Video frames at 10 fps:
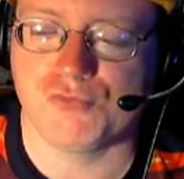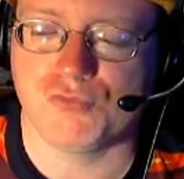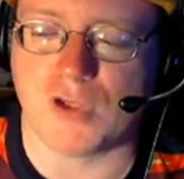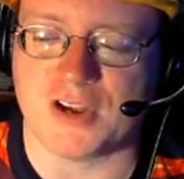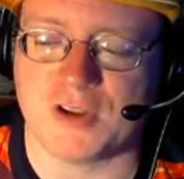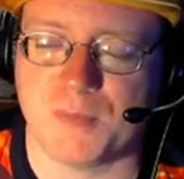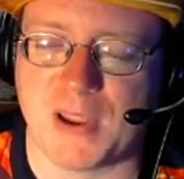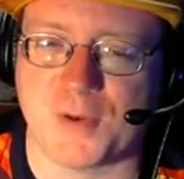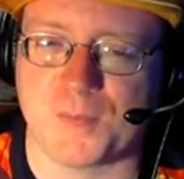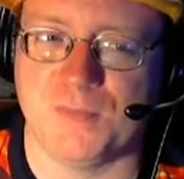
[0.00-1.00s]
How do you
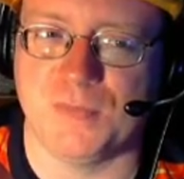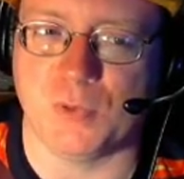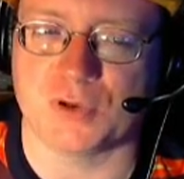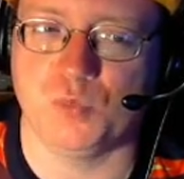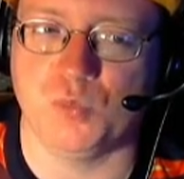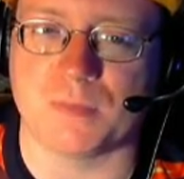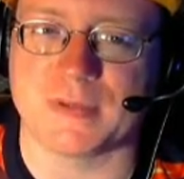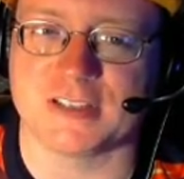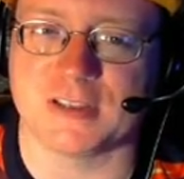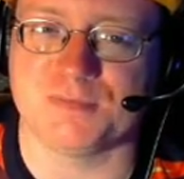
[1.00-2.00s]
prepare... What, what
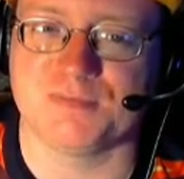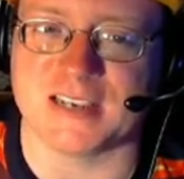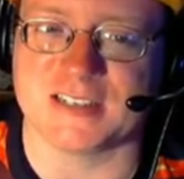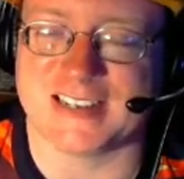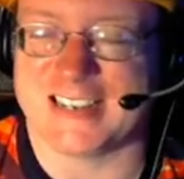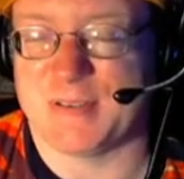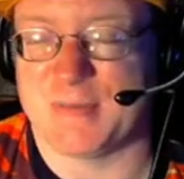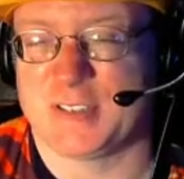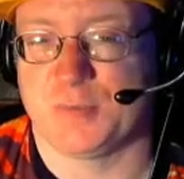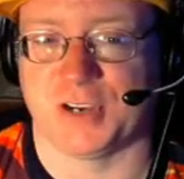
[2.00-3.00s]
makes it the best? I guess
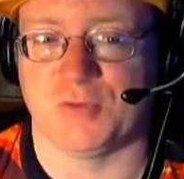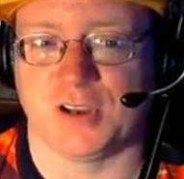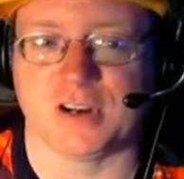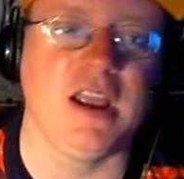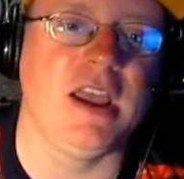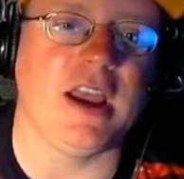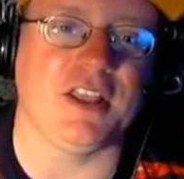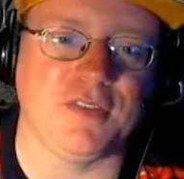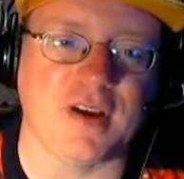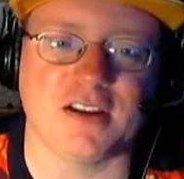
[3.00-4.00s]
maybe spring water. And
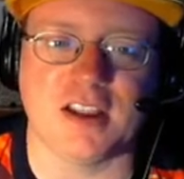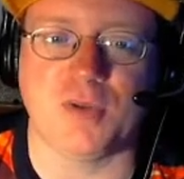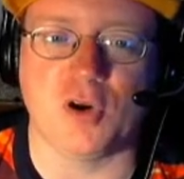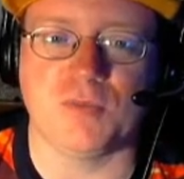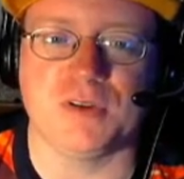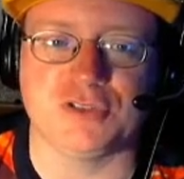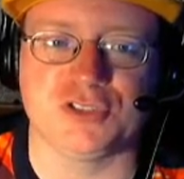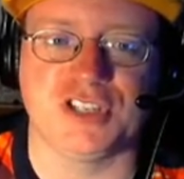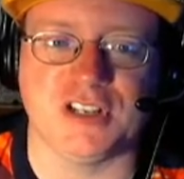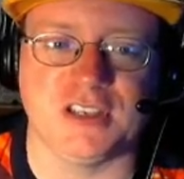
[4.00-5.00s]
the fire-type Pokemon user
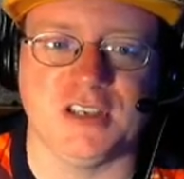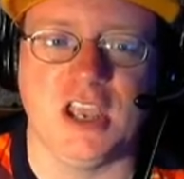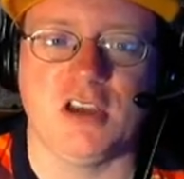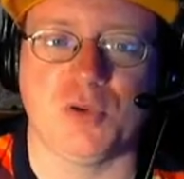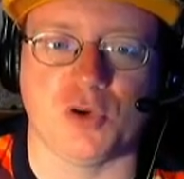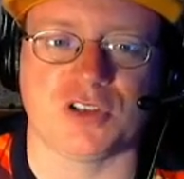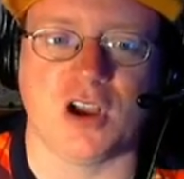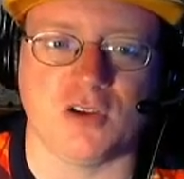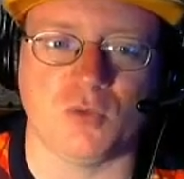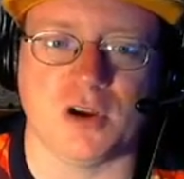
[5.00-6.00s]
Chili pours
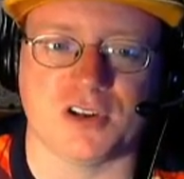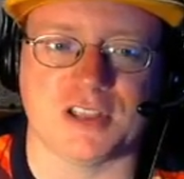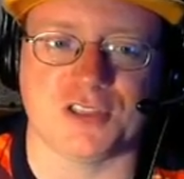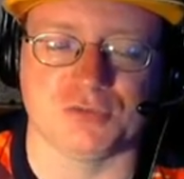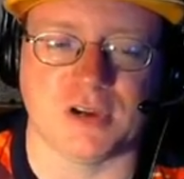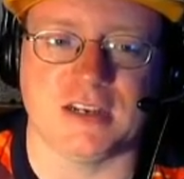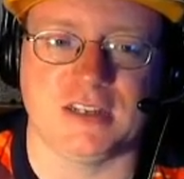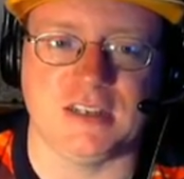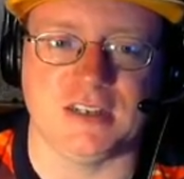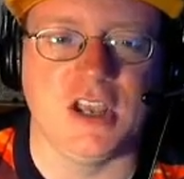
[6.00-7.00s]
hot water at the right heat.